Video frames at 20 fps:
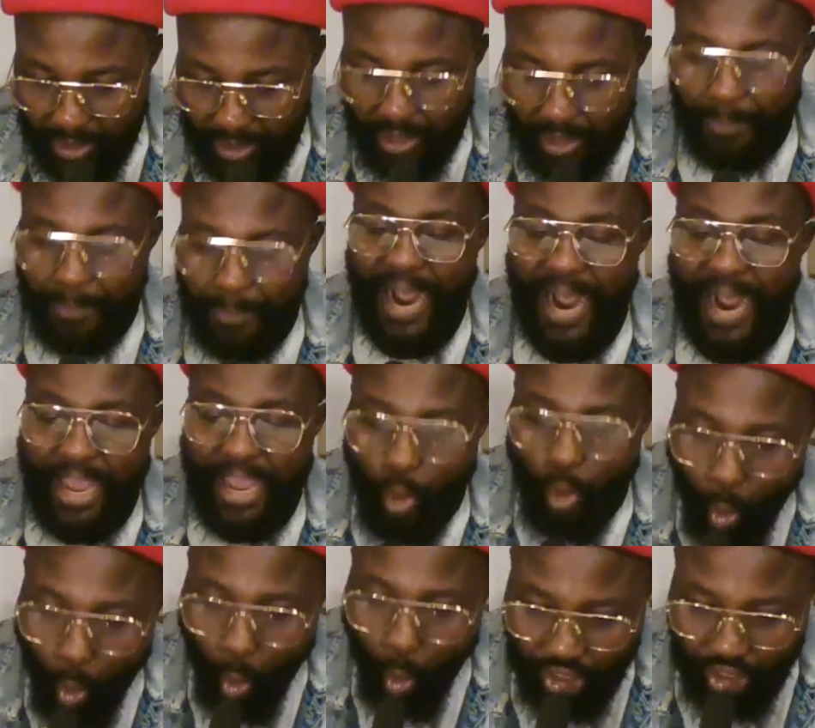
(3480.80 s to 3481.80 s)
Buying
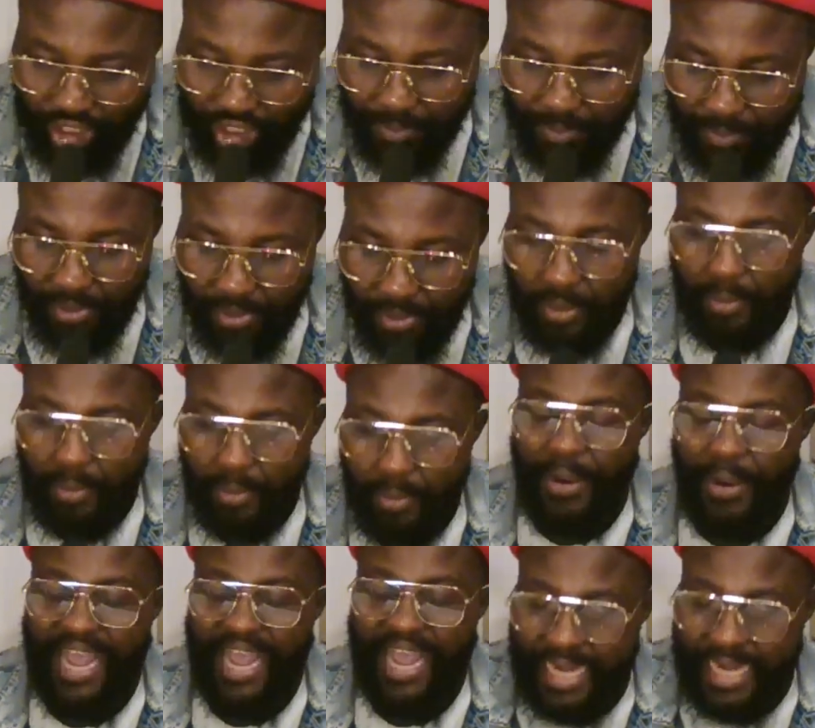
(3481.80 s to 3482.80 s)
warship,
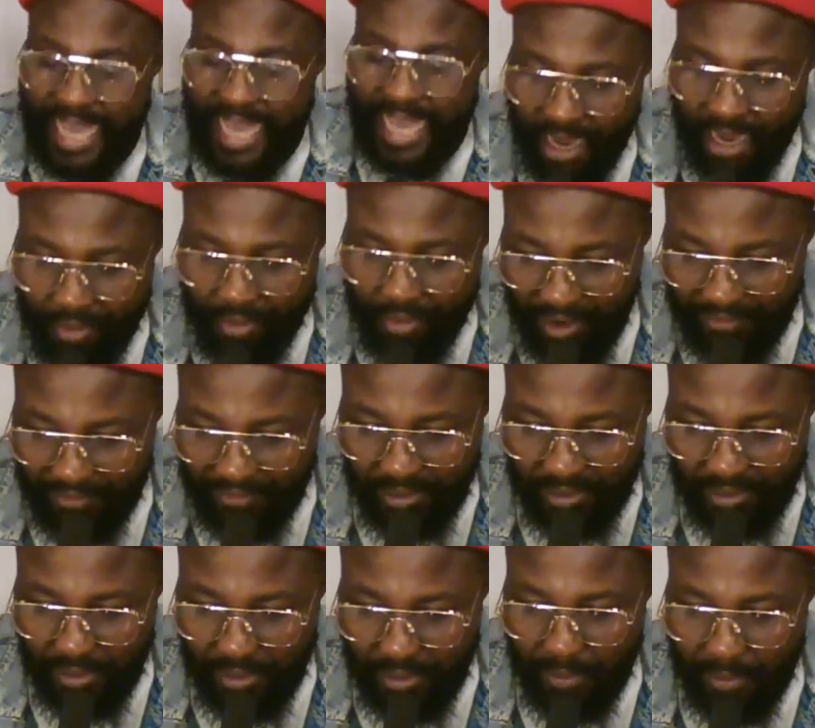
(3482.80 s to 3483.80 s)
buying aircraft,
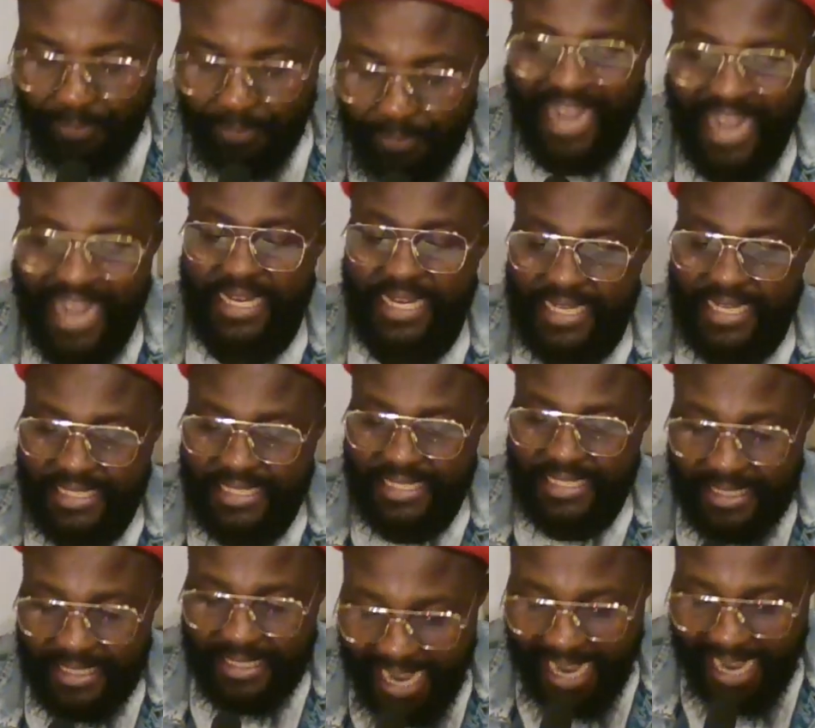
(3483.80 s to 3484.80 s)
buying this
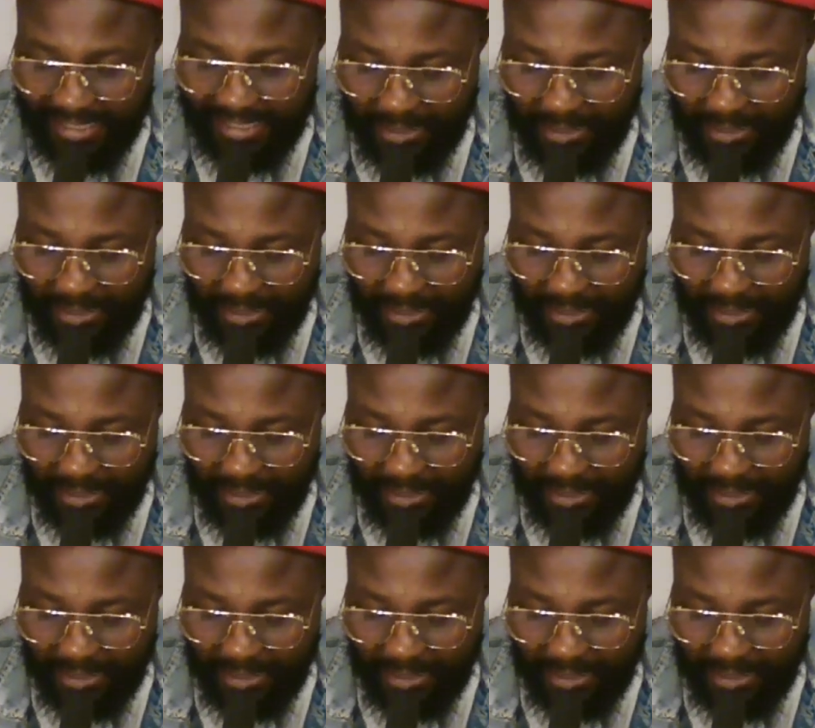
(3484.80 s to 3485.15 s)
and that.